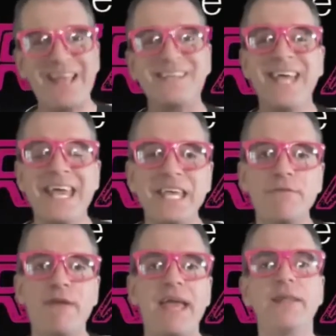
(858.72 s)
and take
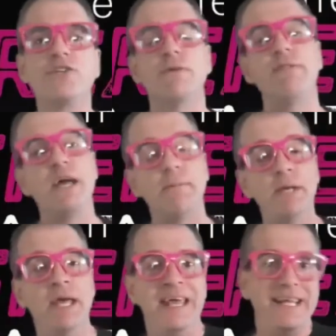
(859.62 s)
advantage of
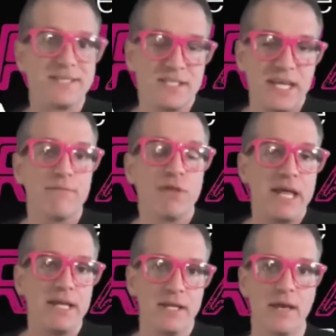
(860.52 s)
them instead of
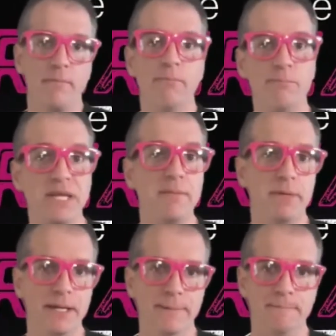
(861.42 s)
letting them beat
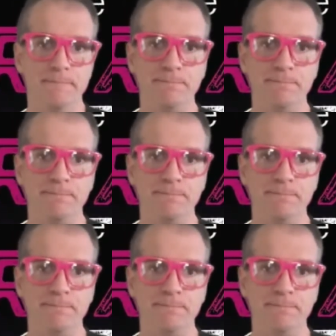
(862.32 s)
me?